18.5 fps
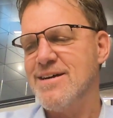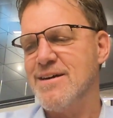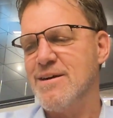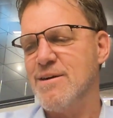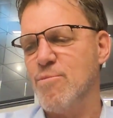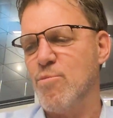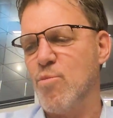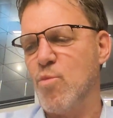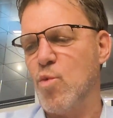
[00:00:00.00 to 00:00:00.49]

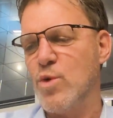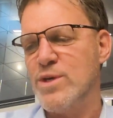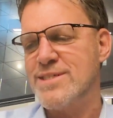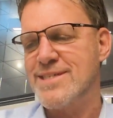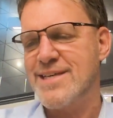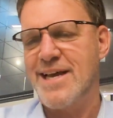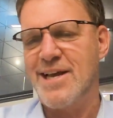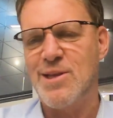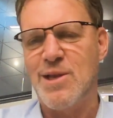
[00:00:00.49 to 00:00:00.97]
um, we
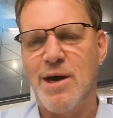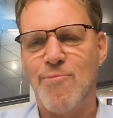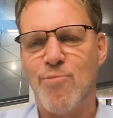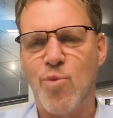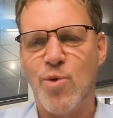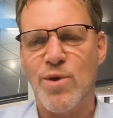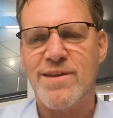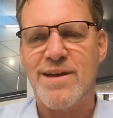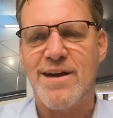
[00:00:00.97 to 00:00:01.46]
scale up
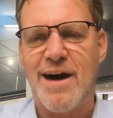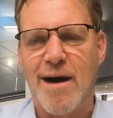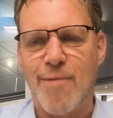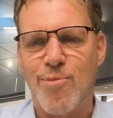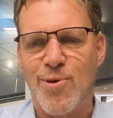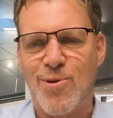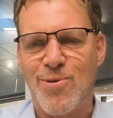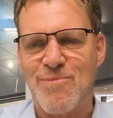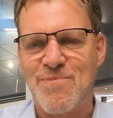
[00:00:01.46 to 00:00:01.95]
with
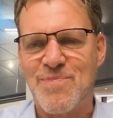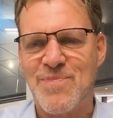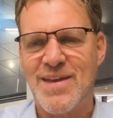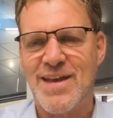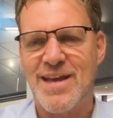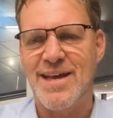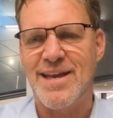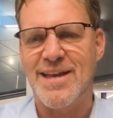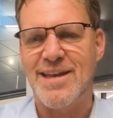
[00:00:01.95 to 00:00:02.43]
copper,
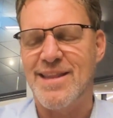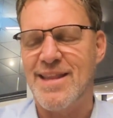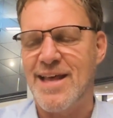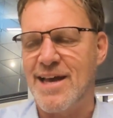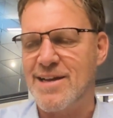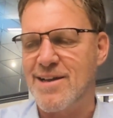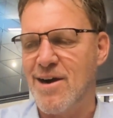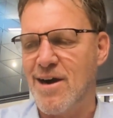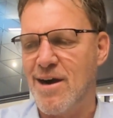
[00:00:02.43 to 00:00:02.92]
and
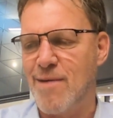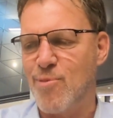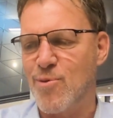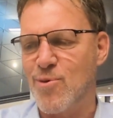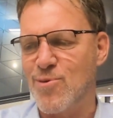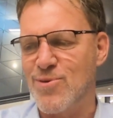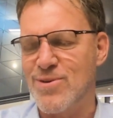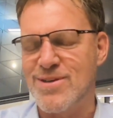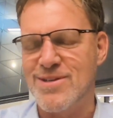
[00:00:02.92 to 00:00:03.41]
that
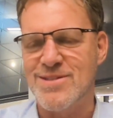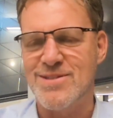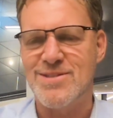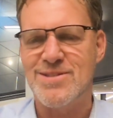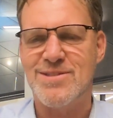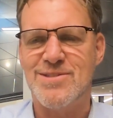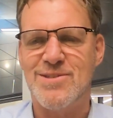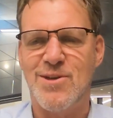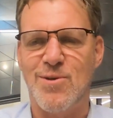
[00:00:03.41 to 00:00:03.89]
copper
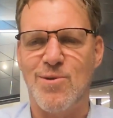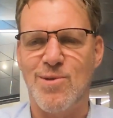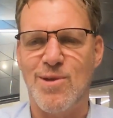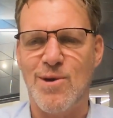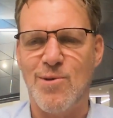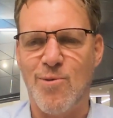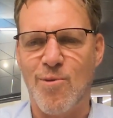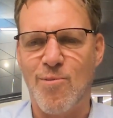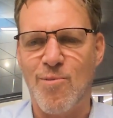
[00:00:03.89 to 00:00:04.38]
is you know
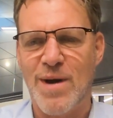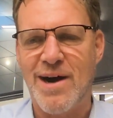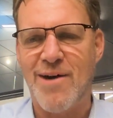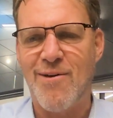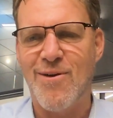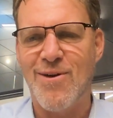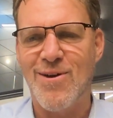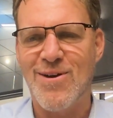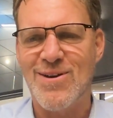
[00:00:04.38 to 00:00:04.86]
lower
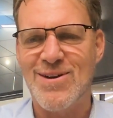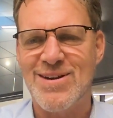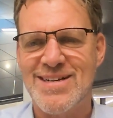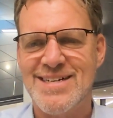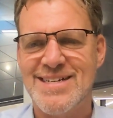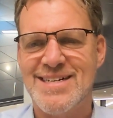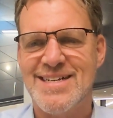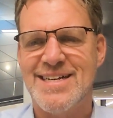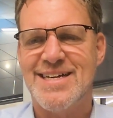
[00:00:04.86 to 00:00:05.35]
power,
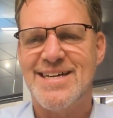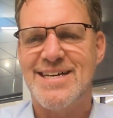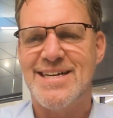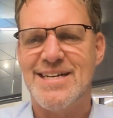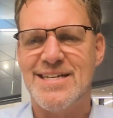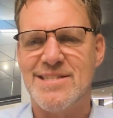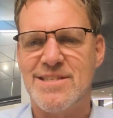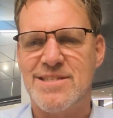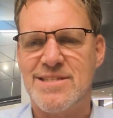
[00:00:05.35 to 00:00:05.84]

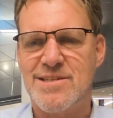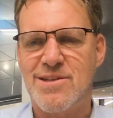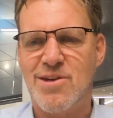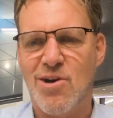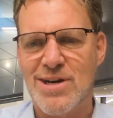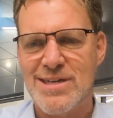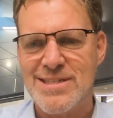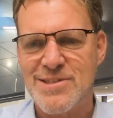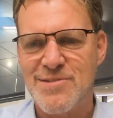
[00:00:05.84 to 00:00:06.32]
it's
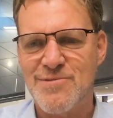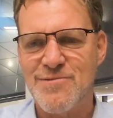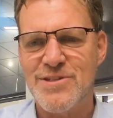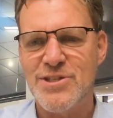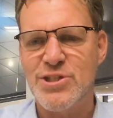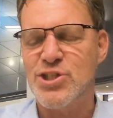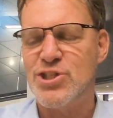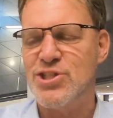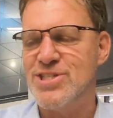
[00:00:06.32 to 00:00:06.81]
cost
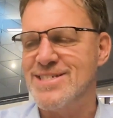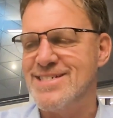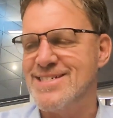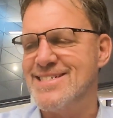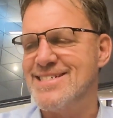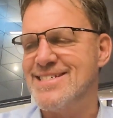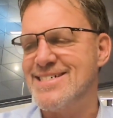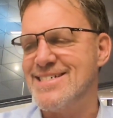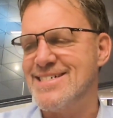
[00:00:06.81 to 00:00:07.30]

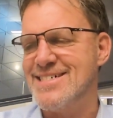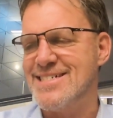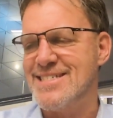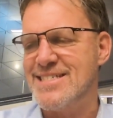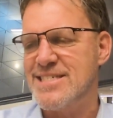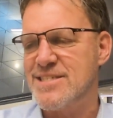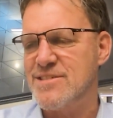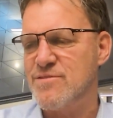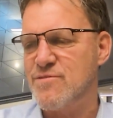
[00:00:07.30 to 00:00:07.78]
efficient,
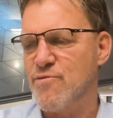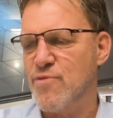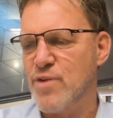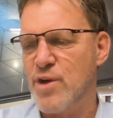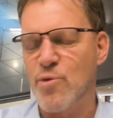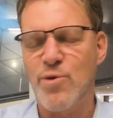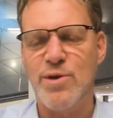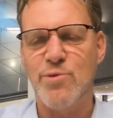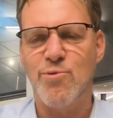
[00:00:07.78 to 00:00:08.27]
it's
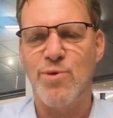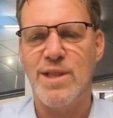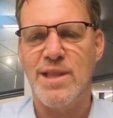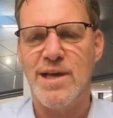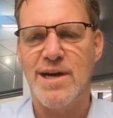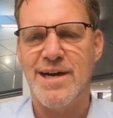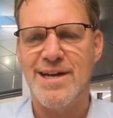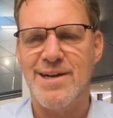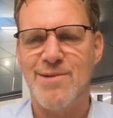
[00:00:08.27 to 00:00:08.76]
very
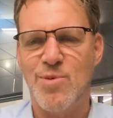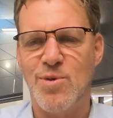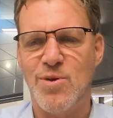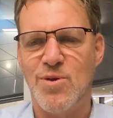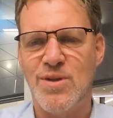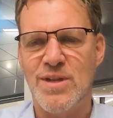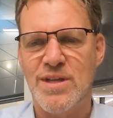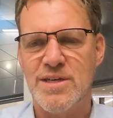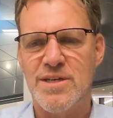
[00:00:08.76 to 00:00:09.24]

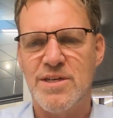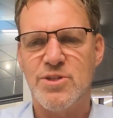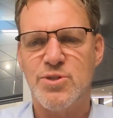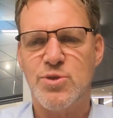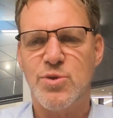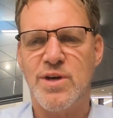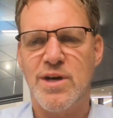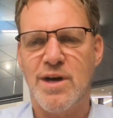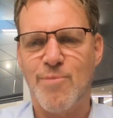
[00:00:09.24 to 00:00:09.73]
reliable.
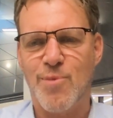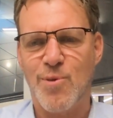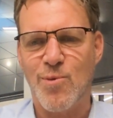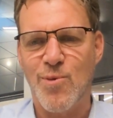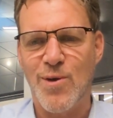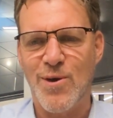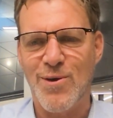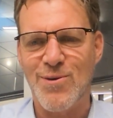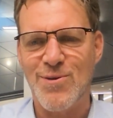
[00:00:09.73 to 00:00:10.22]
So copper
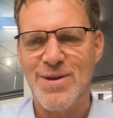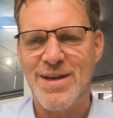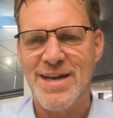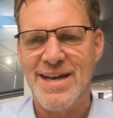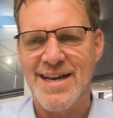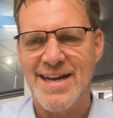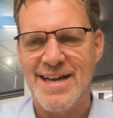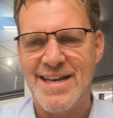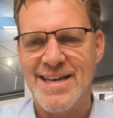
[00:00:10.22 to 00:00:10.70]
where you
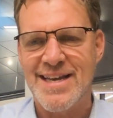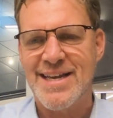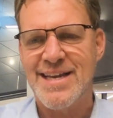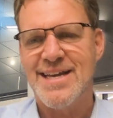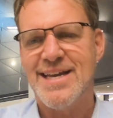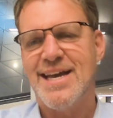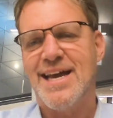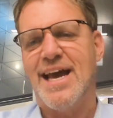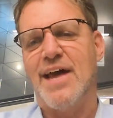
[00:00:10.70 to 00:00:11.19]
can,
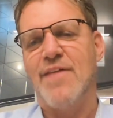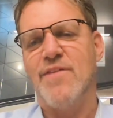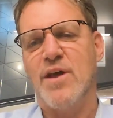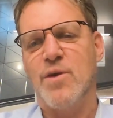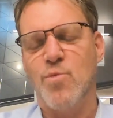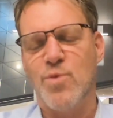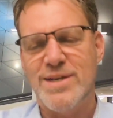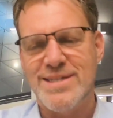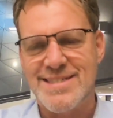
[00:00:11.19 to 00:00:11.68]
and
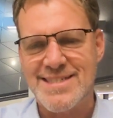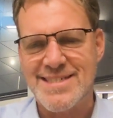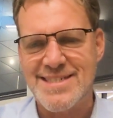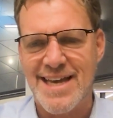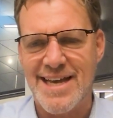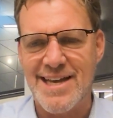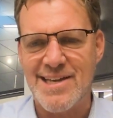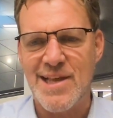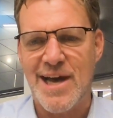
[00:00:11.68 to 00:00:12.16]
then we
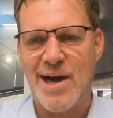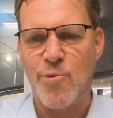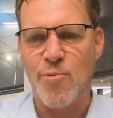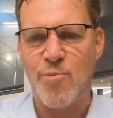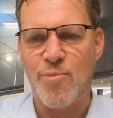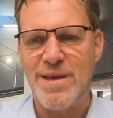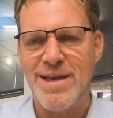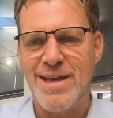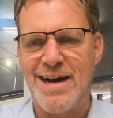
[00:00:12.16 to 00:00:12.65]
scale
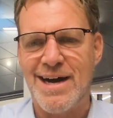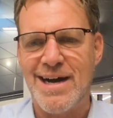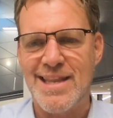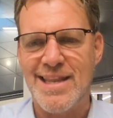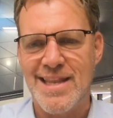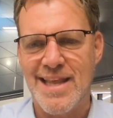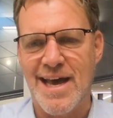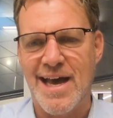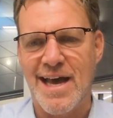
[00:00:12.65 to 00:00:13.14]
out
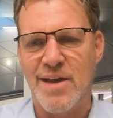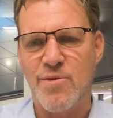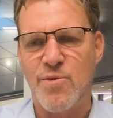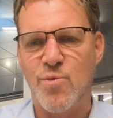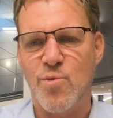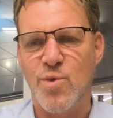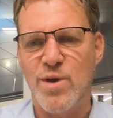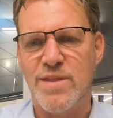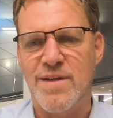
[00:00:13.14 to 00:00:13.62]
beyond that
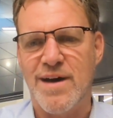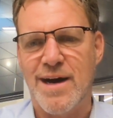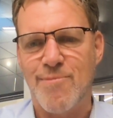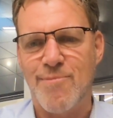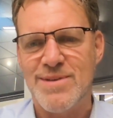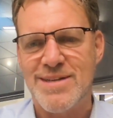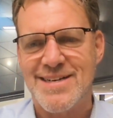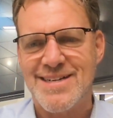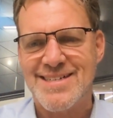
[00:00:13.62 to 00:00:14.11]
with
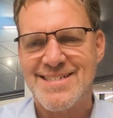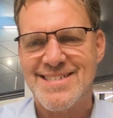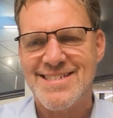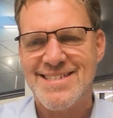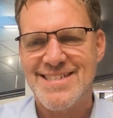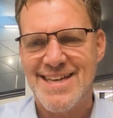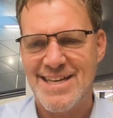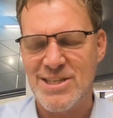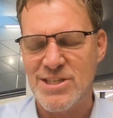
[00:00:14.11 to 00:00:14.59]

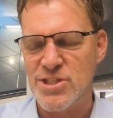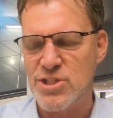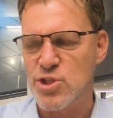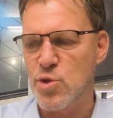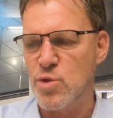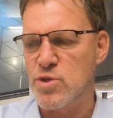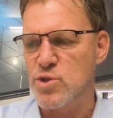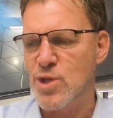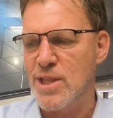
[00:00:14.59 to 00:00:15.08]
optics. And
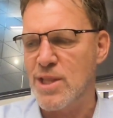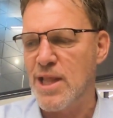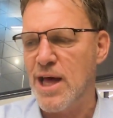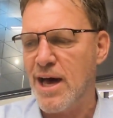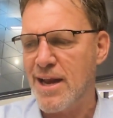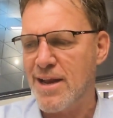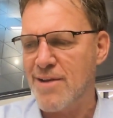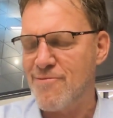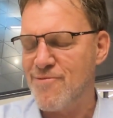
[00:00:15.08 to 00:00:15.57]
so there's a
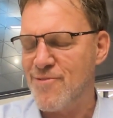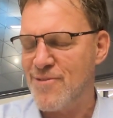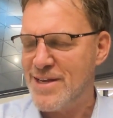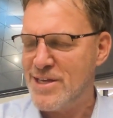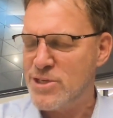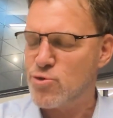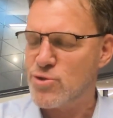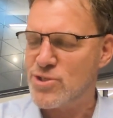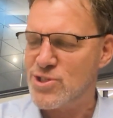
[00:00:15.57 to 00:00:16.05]
lot of
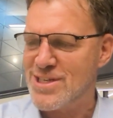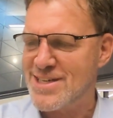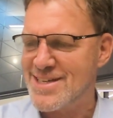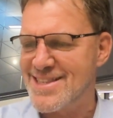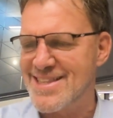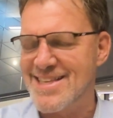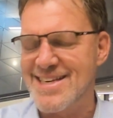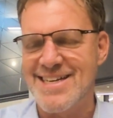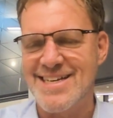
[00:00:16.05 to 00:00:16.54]

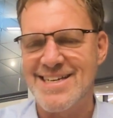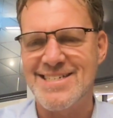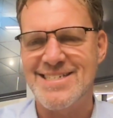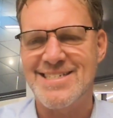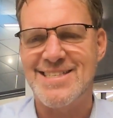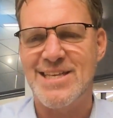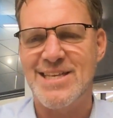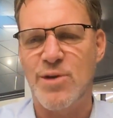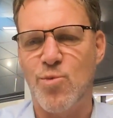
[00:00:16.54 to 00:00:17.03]
interesting
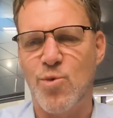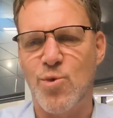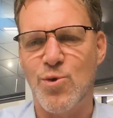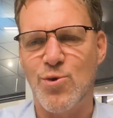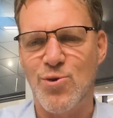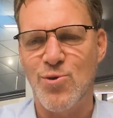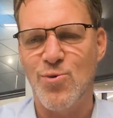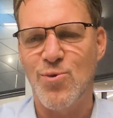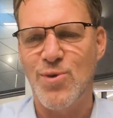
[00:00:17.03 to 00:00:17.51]
things that we're
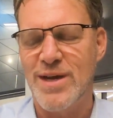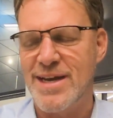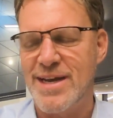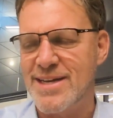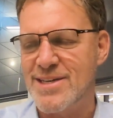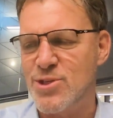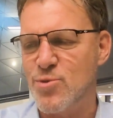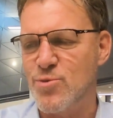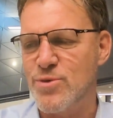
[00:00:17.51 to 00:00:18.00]

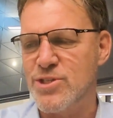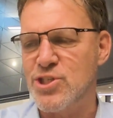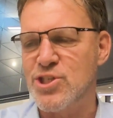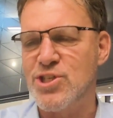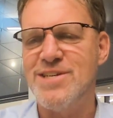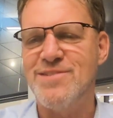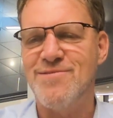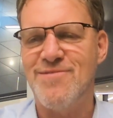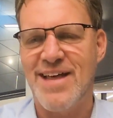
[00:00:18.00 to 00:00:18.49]
doing to
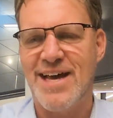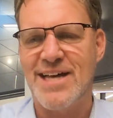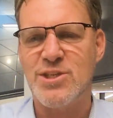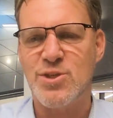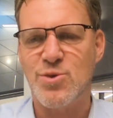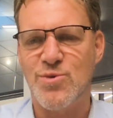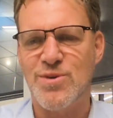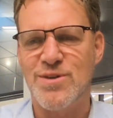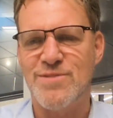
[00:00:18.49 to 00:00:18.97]
achieve
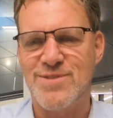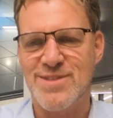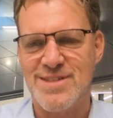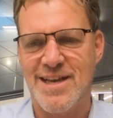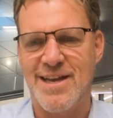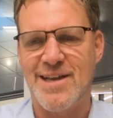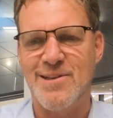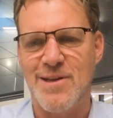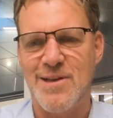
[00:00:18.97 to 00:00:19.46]
that sort of
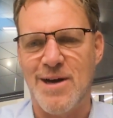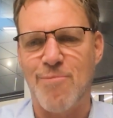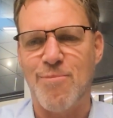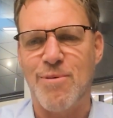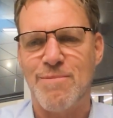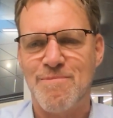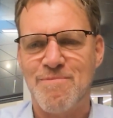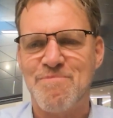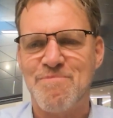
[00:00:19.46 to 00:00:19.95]
scale up.